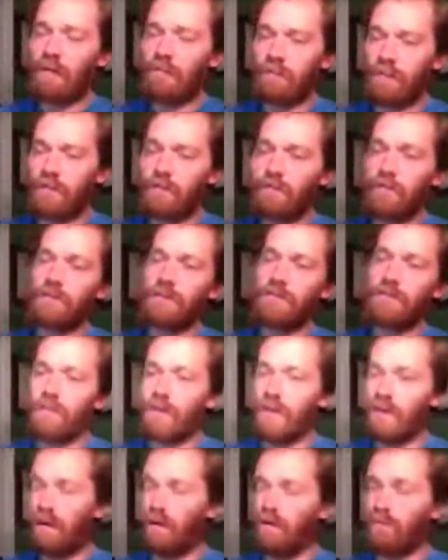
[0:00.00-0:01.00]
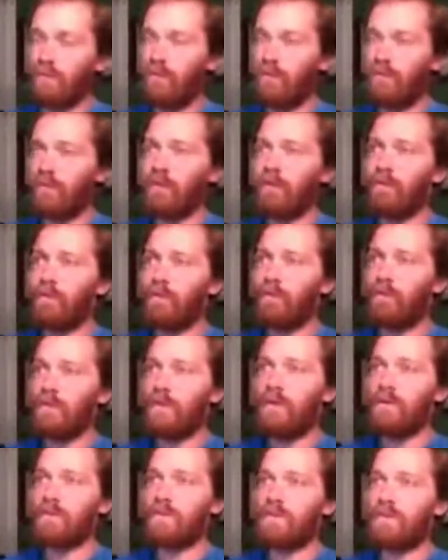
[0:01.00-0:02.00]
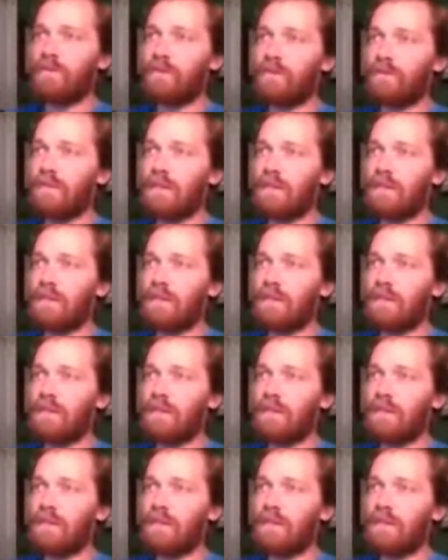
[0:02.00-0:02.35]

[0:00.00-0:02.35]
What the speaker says: Visual Studio for builds,